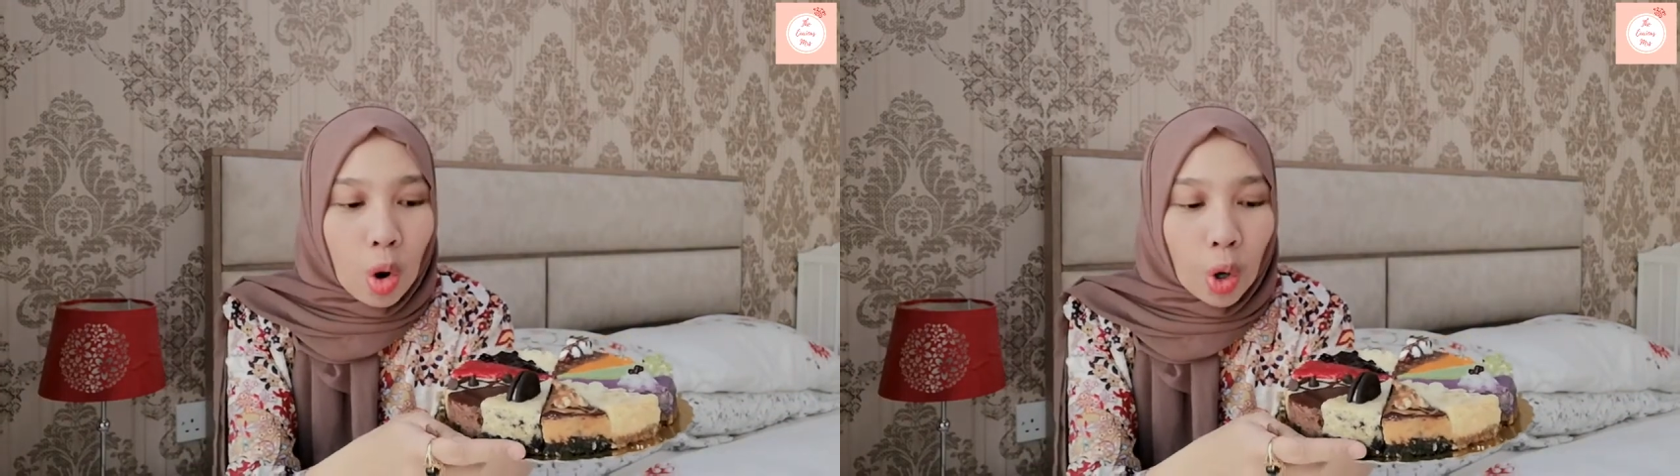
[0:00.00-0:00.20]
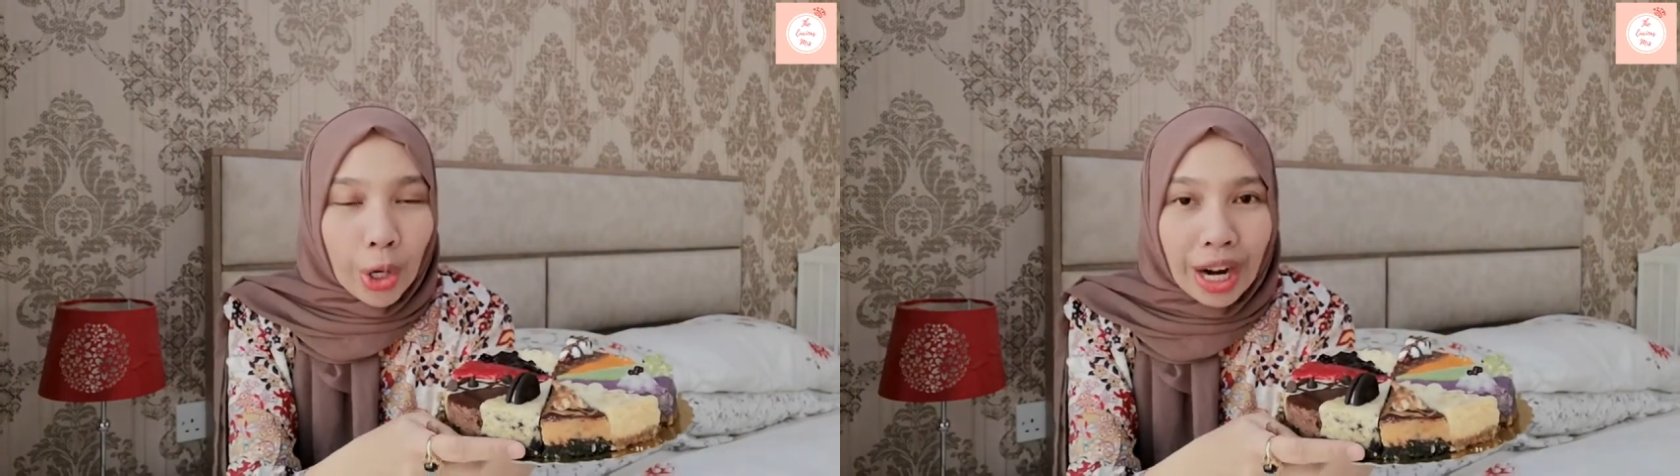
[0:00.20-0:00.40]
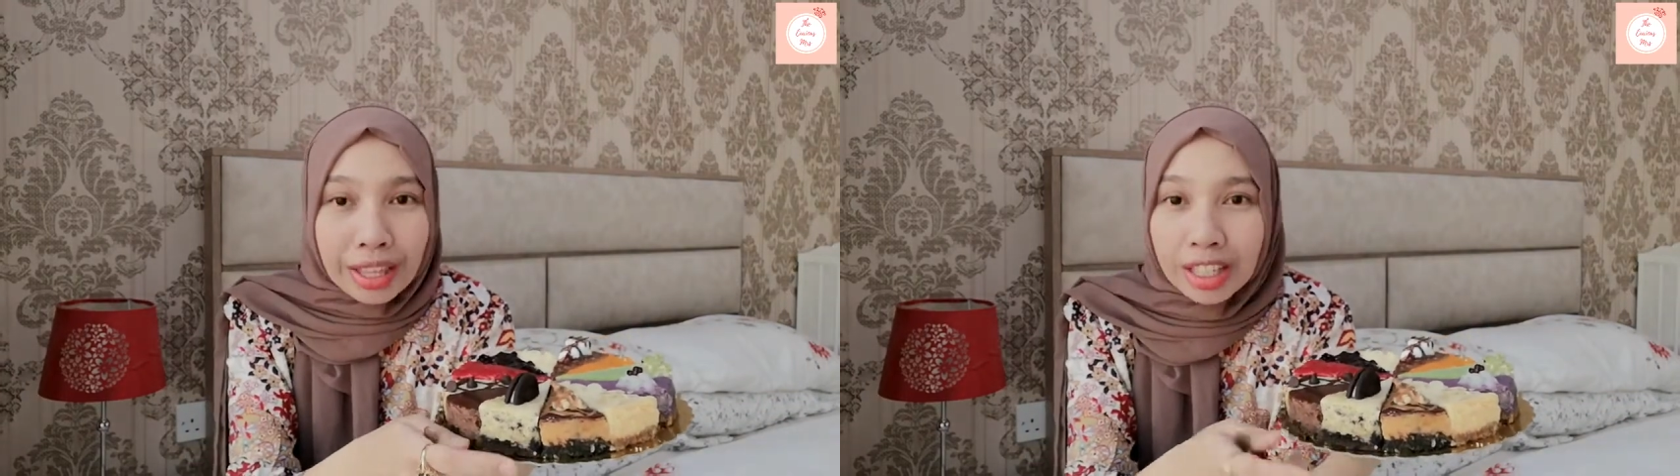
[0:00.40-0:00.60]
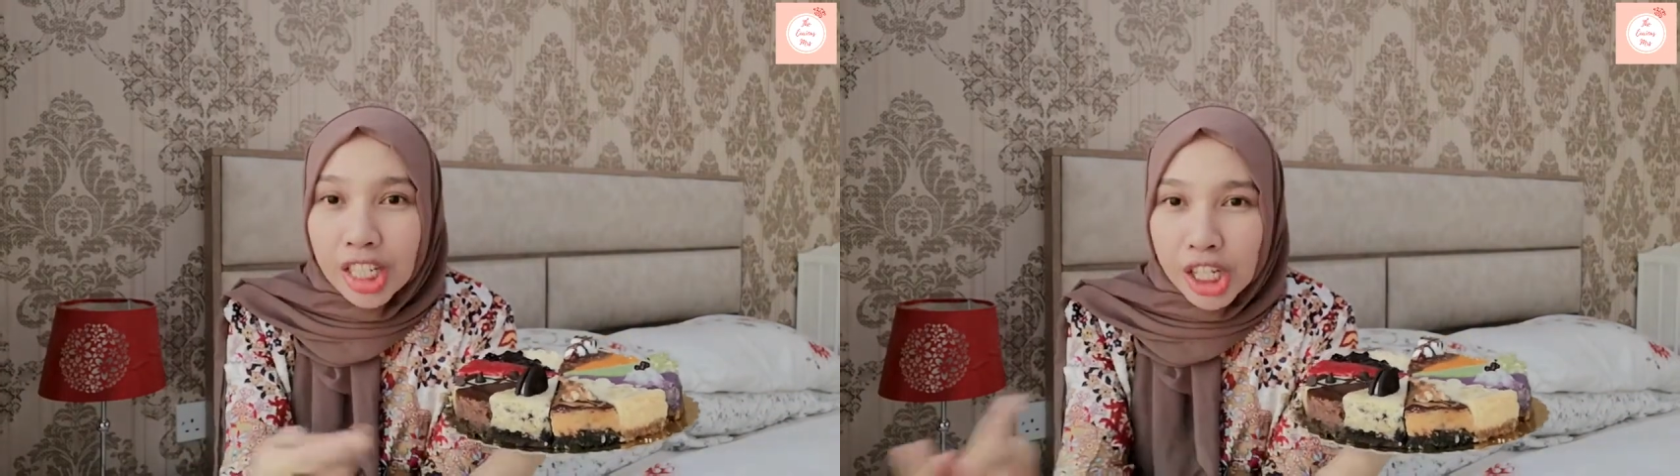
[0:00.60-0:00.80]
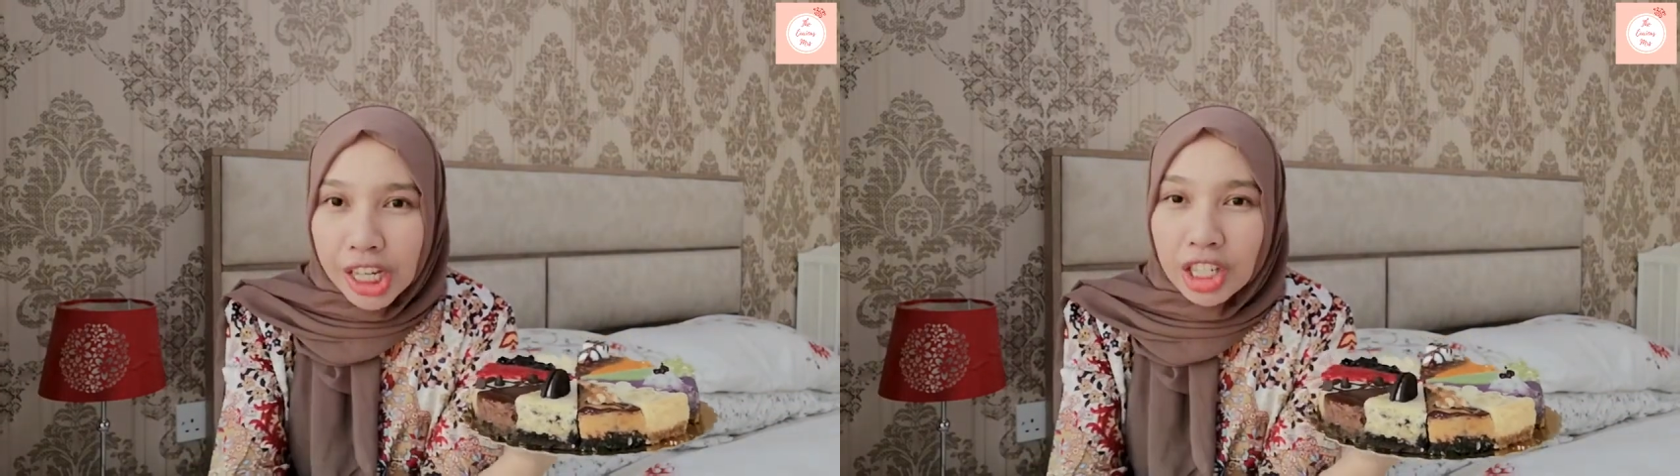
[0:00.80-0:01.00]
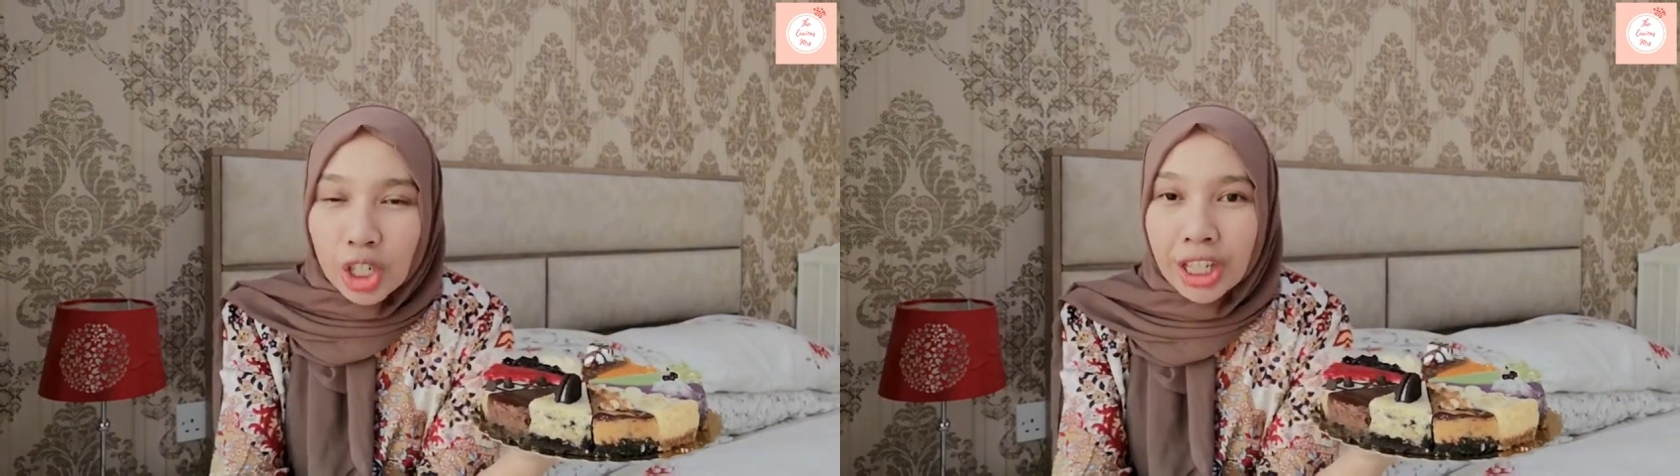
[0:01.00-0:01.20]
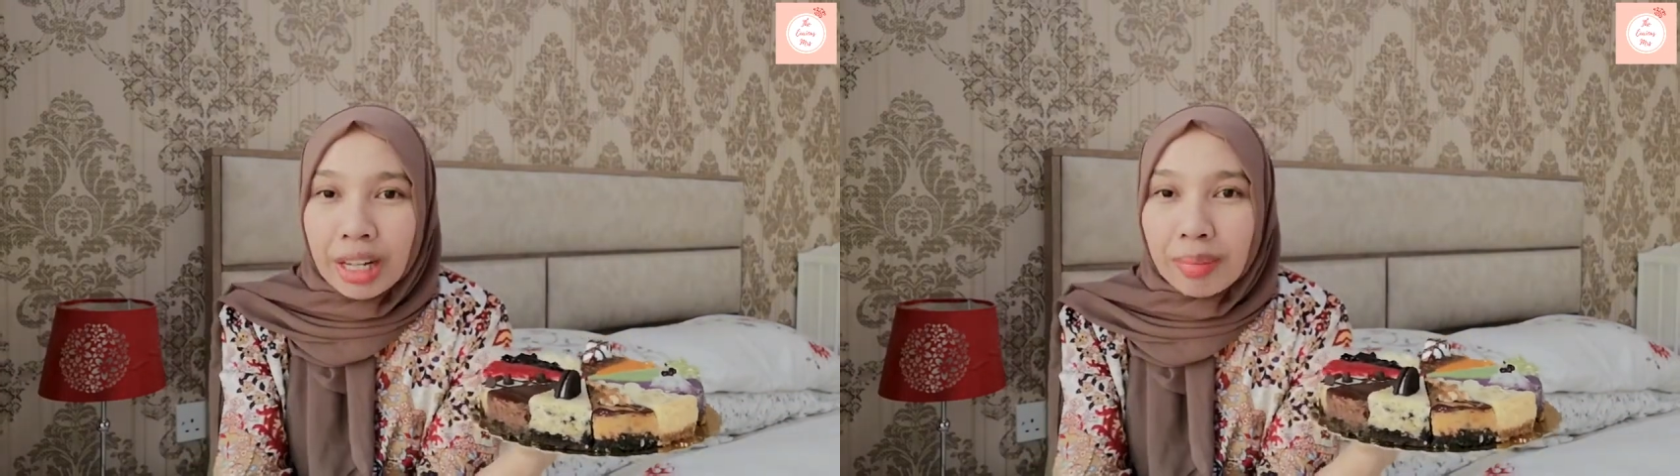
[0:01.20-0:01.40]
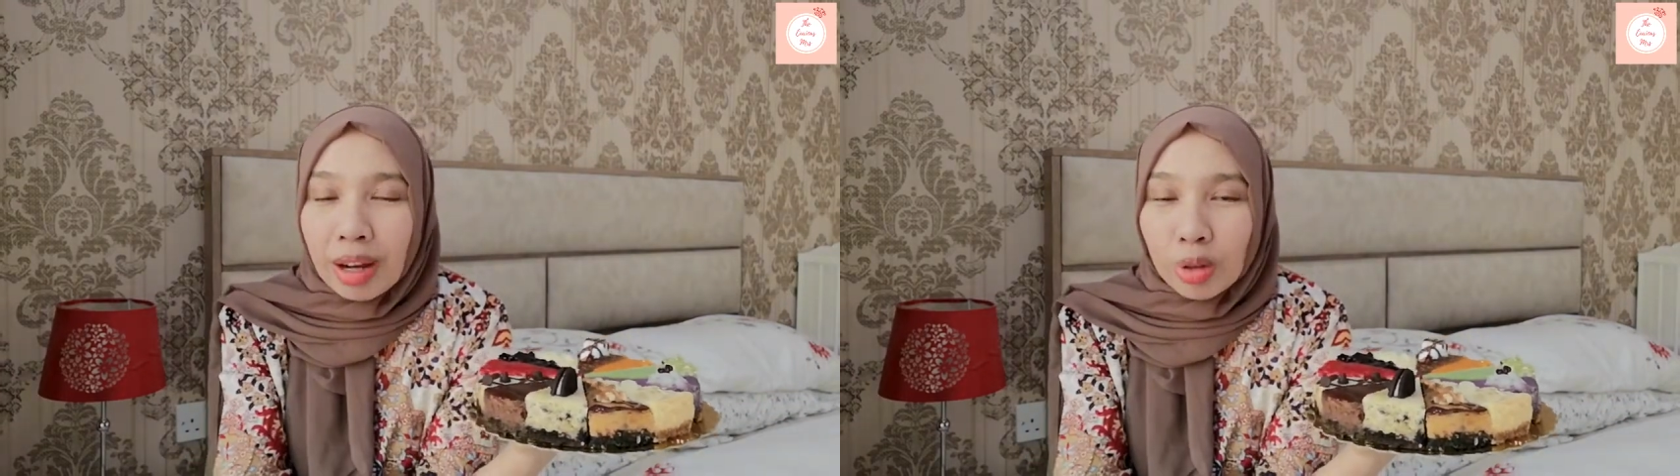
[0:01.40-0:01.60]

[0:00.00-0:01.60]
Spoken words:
or I think she changed her name